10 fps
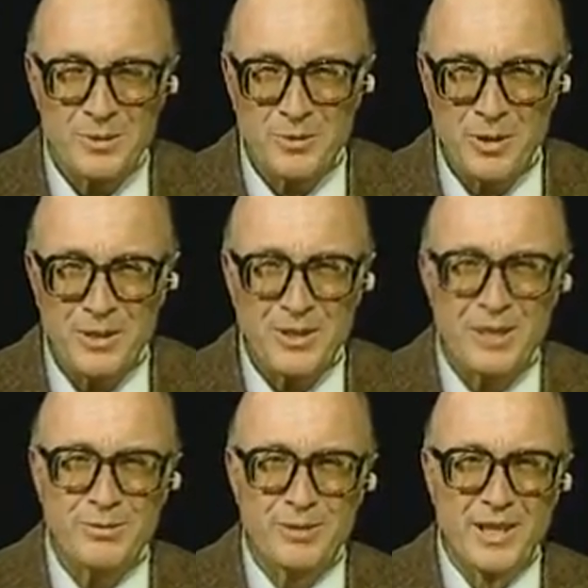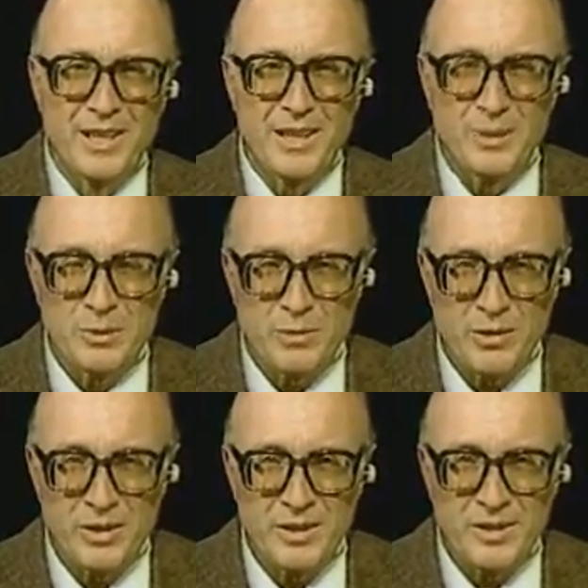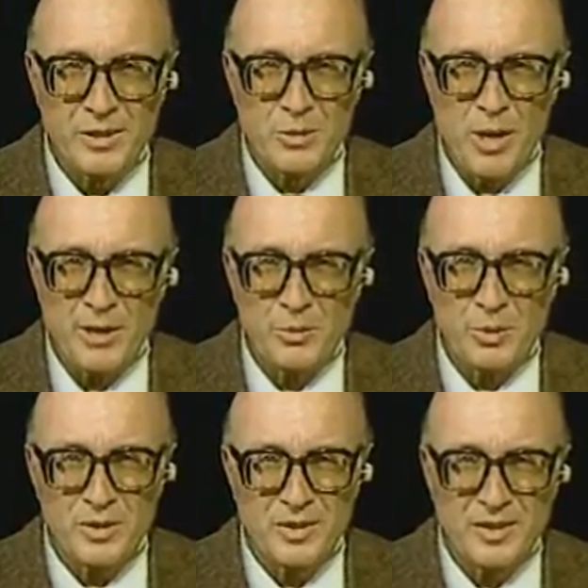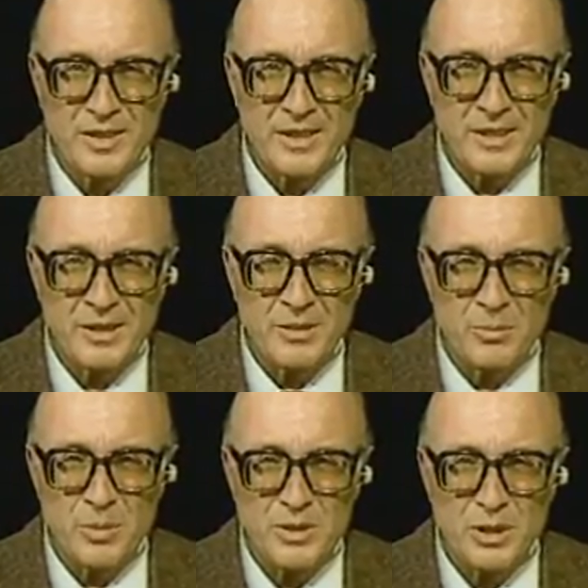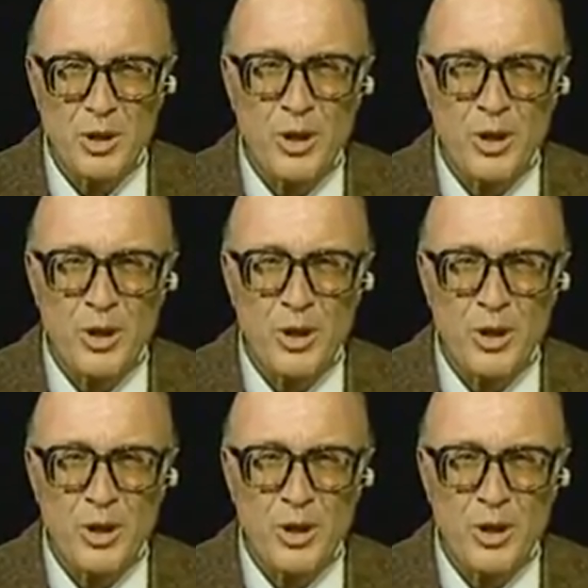He was very tough. He was very direct with Mr.